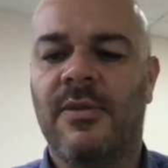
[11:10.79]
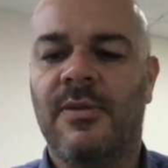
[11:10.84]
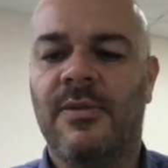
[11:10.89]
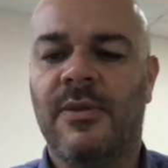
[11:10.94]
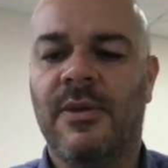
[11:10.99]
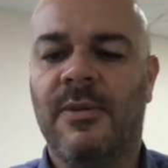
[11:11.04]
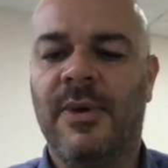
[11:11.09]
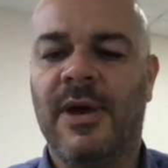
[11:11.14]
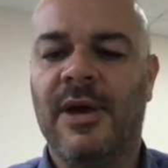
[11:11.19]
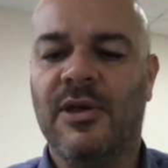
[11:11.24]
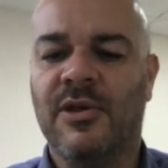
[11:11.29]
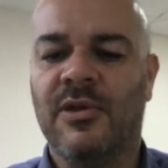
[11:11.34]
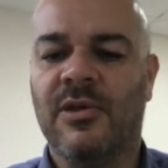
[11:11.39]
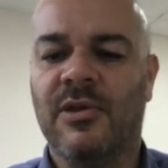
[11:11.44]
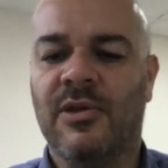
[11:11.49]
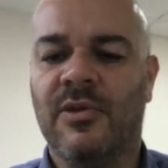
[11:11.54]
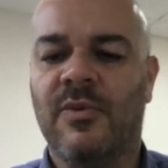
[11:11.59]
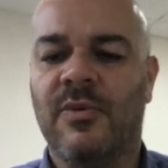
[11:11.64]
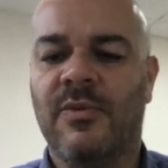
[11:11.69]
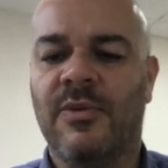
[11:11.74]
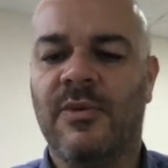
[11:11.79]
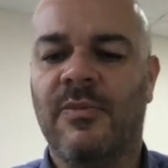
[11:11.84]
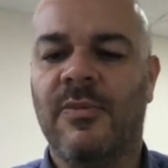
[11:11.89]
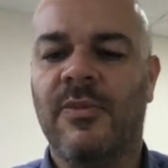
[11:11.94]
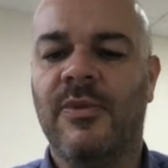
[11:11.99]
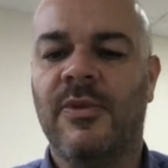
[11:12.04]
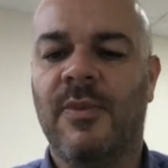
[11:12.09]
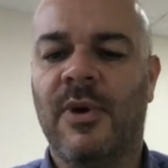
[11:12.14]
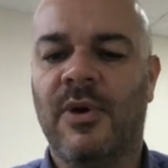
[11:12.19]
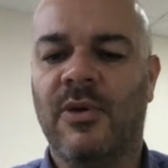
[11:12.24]
patients with
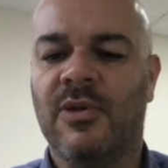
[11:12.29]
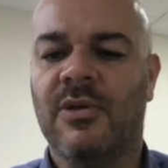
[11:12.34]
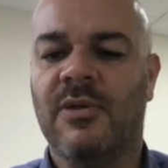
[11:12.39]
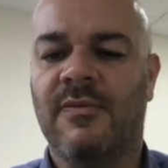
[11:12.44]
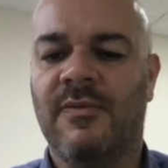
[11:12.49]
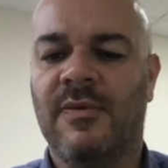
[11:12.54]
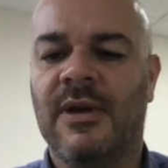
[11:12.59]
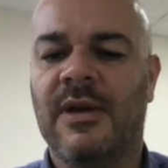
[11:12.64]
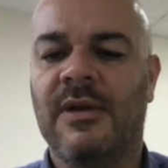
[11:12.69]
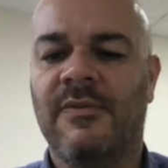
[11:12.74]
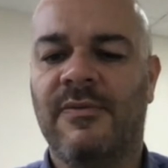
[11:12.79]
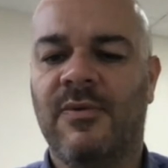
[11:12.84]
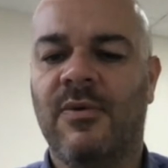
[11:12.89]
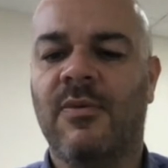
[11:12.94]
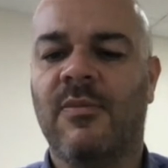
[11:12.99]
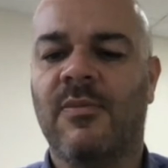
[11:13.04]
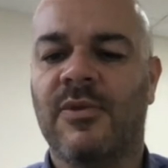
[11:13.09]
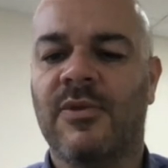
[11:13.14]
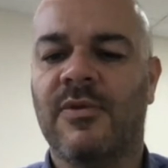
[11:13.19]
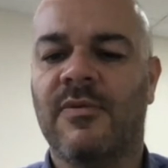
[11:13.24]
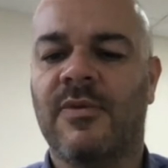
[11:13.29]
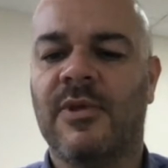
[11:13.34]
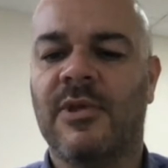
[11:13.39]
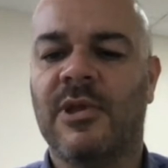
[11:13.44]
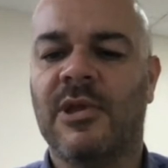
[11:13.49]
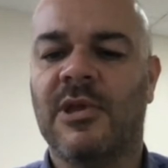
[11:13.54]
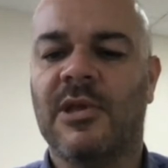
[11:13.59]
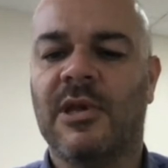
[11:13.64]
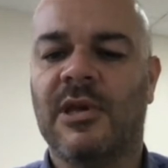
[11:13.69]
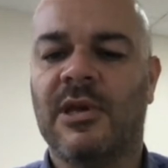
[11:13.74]
the most severe forms of the
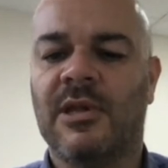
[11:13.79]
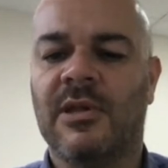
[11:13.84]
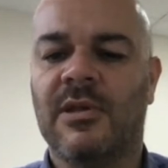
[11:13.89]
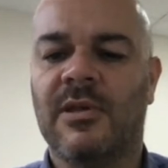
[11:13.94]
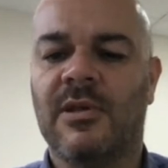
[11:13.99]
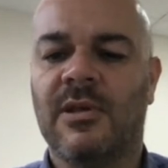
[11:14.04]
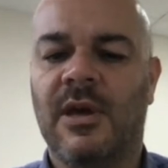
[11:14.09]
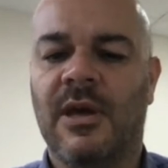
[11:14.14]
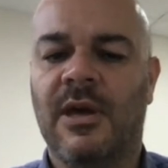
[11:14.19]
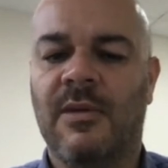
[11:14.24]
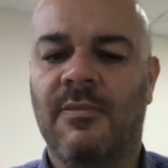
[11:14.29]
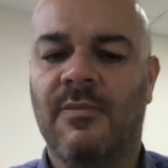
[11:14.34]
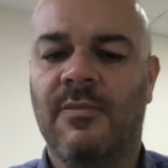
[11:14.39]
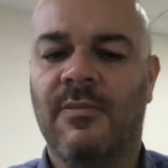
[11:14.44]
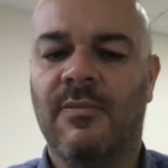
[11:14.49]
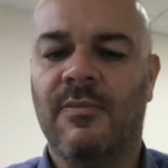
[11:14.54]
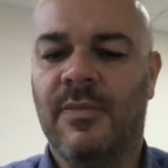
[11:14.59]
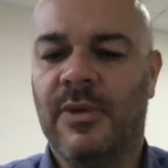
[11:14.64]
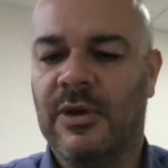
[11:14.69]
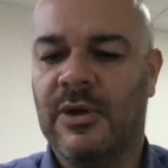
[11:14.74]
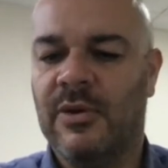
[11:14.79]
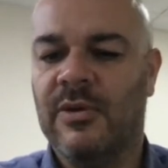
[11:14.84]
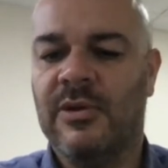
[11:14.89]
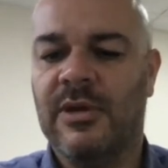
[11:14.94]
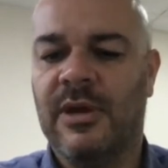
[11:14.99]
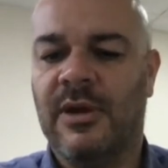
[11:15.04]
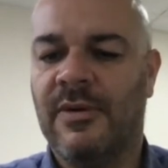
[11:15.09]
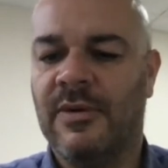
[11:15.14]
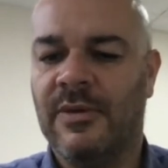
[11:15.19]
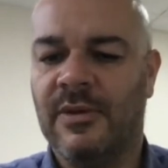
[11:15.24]
disease, because
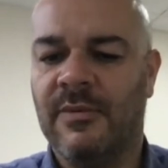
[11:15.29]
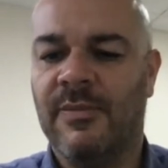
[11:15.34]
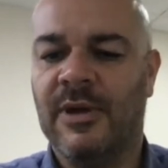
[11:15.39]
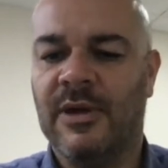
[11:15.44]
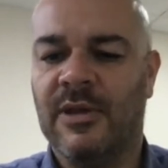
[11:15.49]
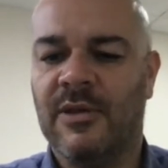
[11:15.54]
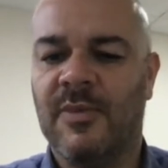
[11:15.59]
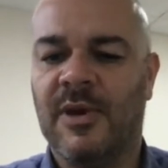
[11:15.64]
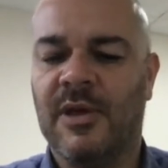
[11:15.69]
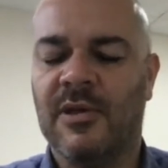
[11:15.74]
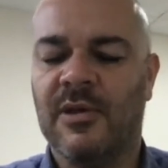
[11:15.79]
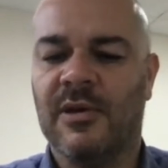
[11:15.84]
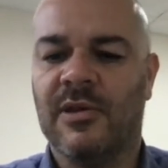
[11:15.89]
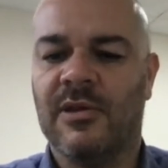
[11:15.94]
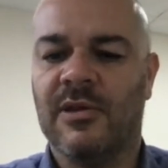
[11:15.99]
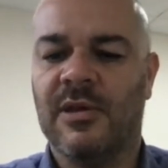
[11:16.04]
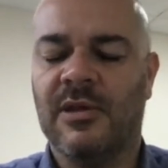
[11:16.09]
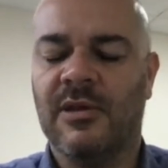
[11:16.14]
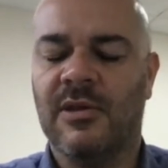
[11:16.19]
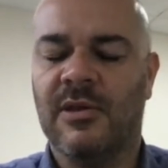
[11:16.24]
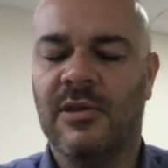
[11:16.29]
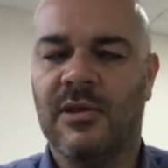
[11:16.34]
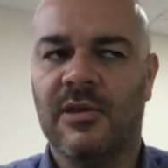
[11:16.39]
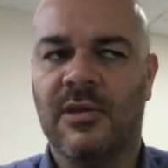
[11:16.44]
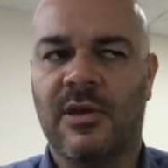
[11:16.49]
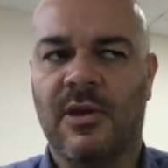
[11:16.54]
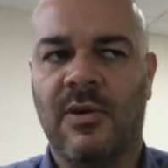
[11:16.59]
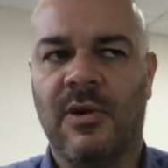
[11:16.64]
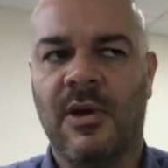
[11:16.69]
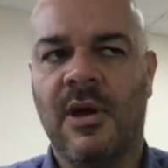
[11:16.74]
they're in the big specialist centres.
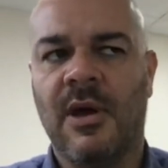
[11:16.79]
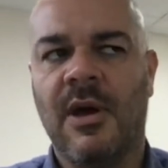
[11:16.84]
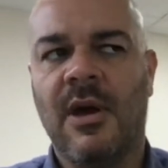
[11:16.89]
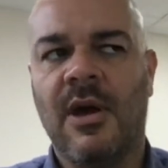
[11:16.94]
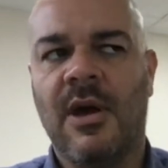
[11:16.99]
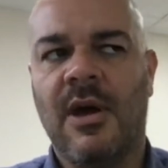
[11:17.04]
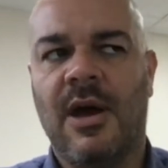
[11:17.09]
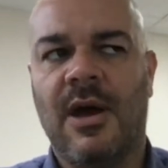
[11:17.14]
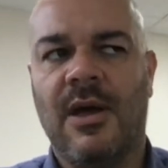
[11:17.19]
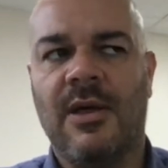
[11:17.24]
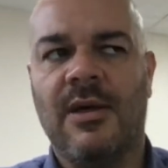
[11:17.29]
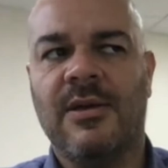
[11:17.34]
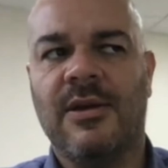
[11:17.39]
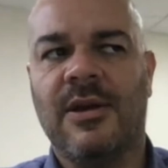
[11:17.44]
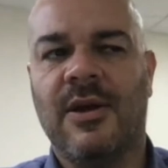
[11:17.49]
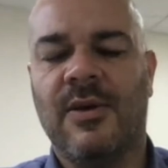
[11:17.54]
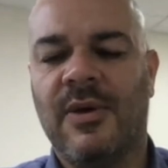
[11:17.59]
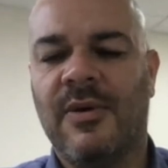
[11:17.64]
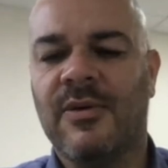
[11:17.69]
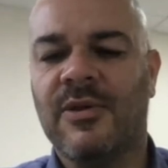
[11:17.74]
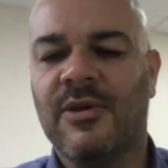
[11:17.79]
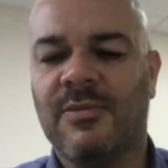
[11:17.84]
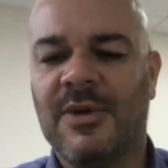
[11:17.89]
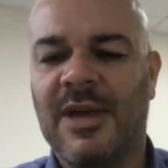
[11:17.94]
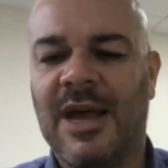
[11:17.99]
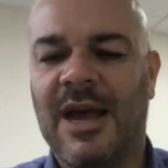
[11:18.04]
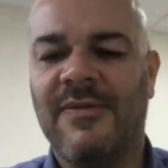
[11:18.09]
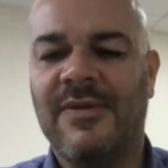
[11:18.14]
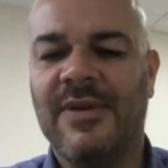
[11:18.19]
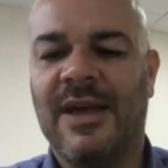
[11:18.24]
So, there are some
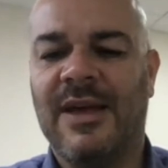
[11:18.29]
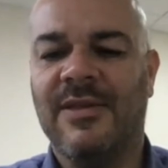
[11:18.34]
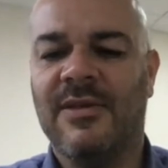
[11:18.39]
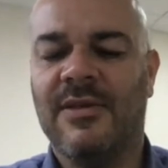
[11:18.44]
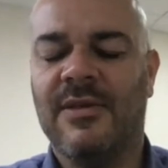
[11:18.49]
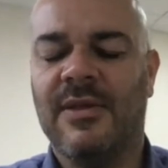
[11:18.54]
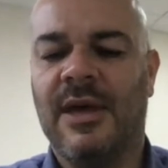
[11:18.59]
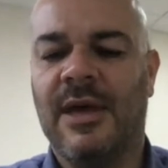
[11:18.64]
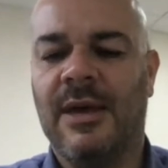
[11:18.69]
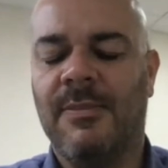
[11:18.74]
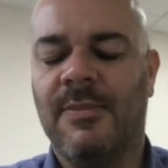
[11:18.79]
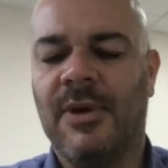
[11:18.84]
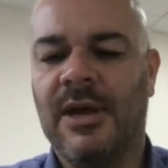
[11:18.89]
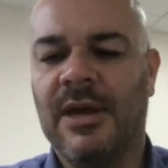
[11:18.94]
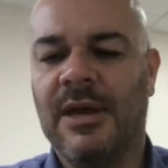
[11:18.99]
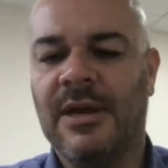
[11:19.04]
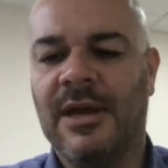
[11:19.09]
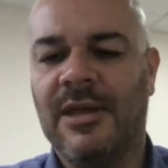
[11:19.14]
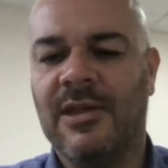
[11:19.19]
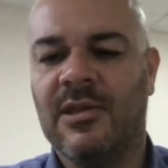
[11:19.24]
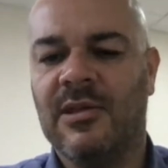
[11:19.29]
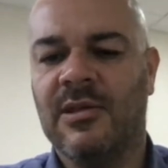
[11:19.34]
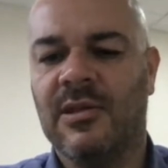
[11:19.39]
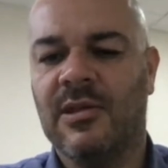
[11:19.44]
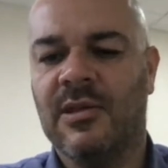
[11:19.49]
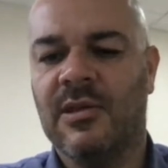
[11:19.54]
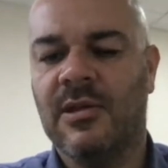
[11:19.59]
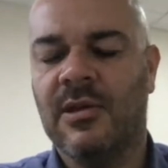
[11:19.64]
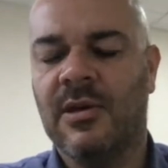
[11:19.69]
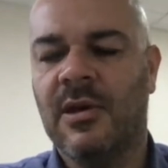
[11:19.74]
caveats there, but in
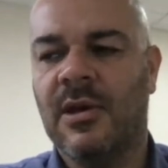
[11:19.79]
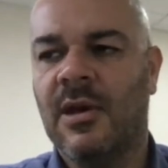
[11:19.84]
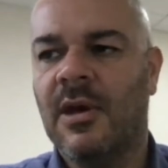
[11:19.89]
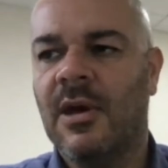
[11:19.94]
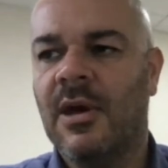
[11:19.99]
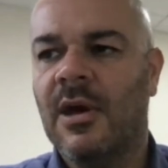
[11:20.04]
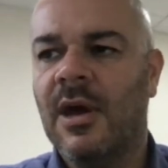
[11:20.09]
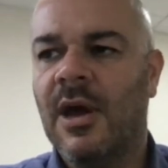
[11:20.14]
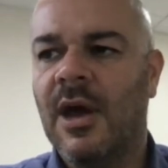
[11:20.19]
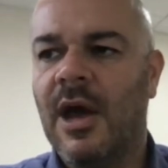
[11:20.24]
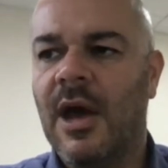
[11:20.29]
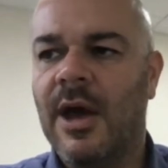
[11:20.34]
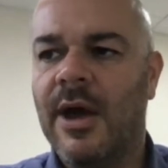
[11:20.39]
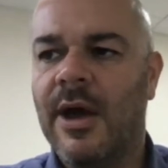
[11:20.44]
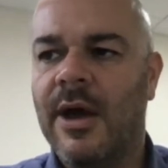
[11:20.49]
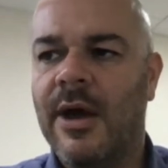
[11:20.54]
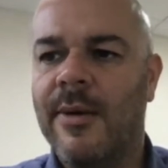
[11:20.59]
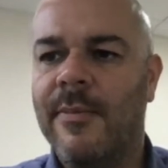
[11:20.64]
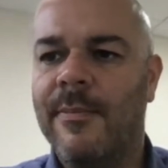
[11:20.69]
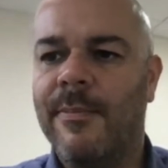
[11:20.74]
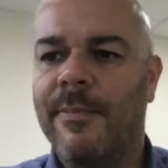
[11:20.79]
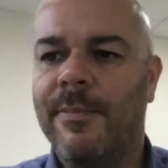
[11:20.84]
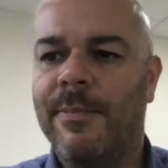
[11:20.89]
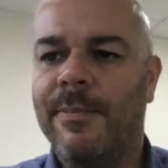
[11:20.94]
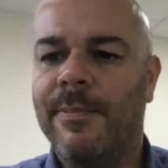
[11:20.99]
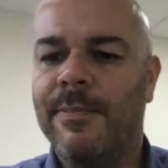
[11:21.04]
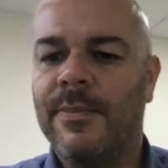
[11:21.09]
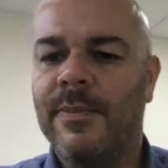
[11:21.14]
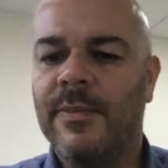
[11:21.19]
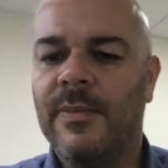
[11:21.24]
essence,
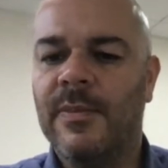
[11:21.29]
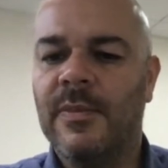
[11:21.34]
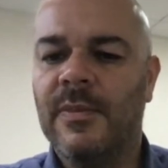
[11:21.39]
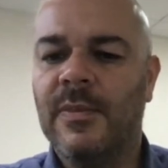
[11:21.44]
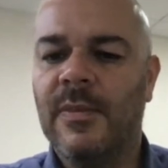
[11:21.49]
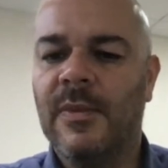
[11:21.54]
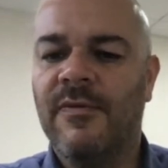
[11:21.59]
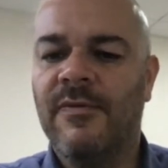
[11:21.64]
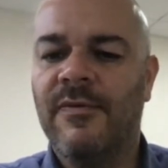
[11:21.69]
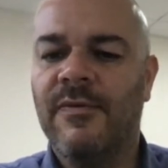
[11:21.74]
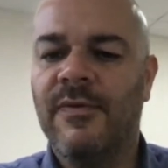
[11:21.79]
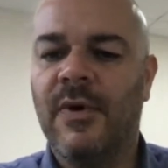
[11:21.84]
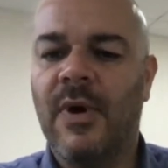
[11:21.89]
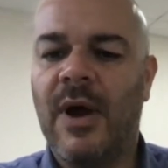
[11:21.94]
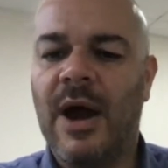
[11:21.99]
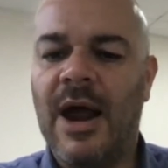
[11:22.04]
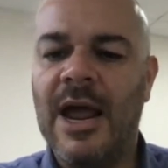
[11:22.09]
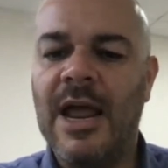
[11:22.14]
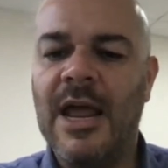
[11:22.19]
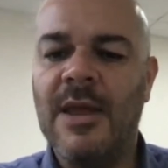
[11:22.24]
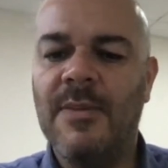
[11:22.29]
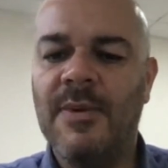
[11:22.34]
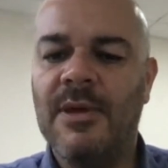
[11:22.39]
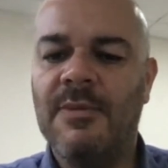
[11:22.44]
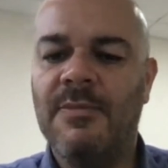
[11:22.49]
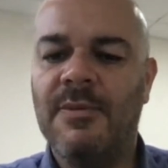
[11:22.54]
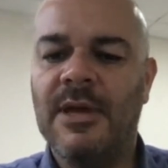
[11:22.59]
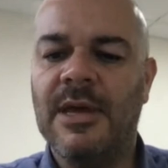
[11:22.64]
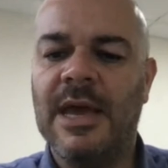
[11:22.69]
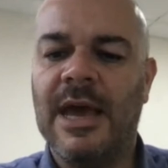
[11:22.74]
for
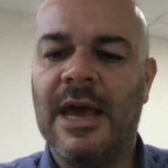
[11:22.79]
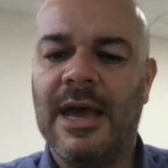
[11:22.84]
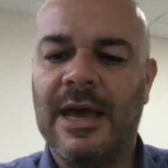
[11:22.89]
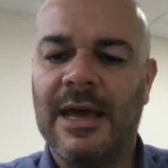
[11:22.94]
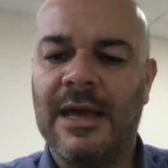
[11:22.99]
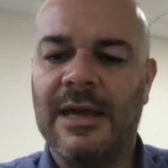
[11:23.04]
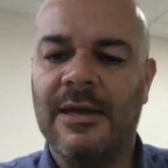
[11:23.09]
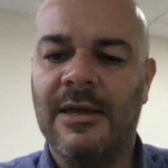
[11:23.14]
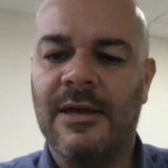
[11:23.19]
ABPA,